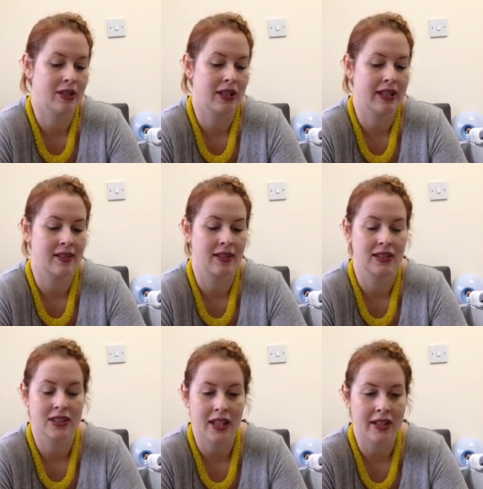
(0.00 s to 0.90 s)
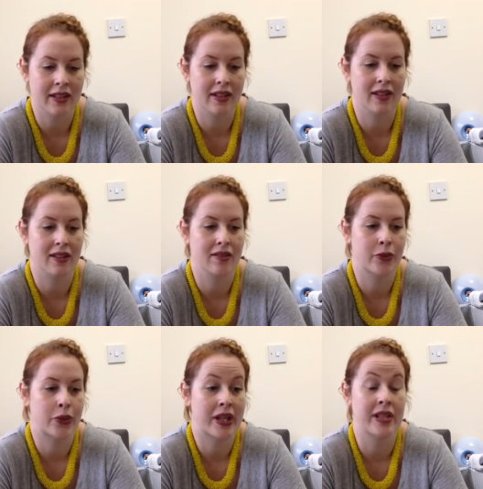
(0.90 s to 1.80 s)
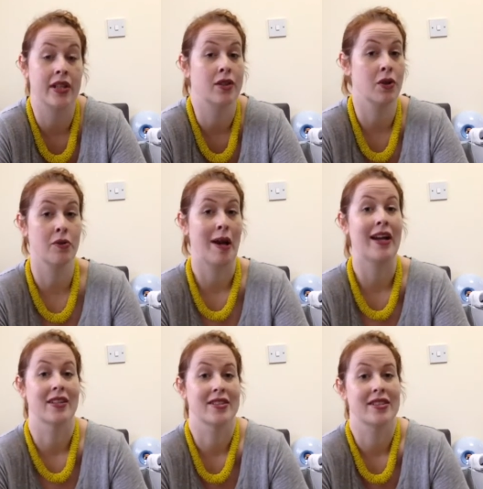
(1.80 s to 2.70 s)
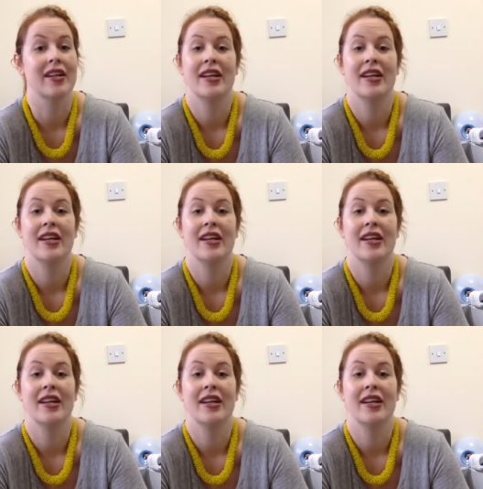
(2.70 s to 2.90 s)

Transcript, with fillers: eating junk or eating too much